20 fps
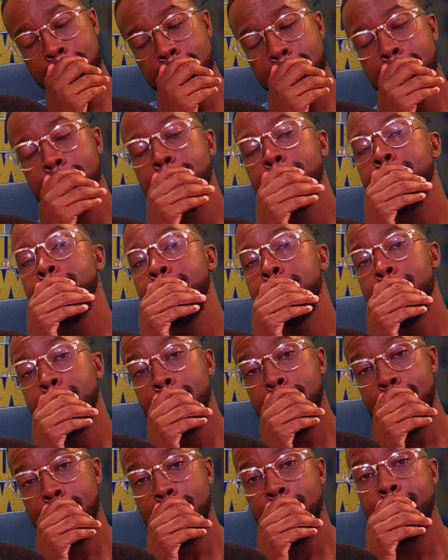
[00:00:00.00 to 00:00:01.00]
the league had an
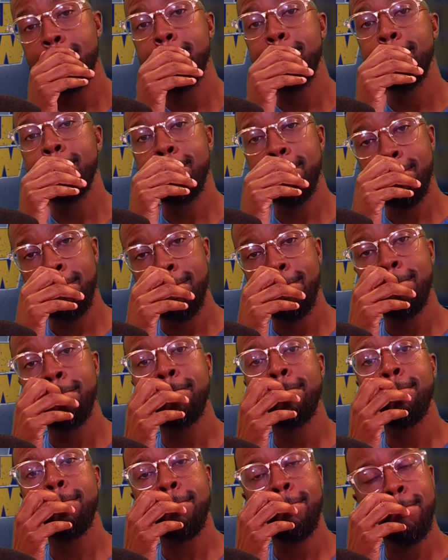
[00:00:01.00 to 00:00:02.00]
outstanding year. How
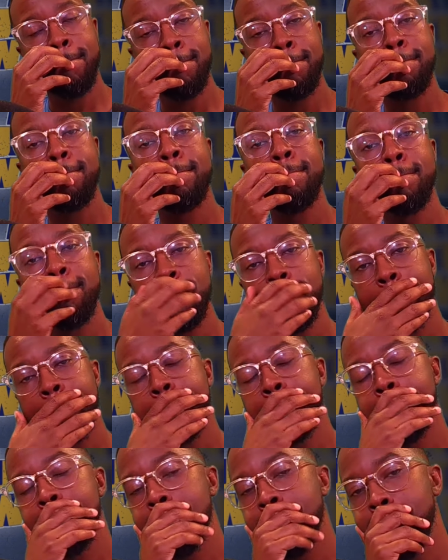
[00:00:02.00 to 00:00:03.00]
many times since
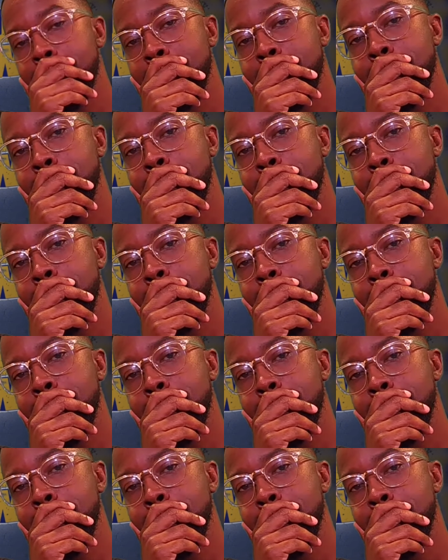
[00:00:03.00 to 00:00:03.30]
Tyreek has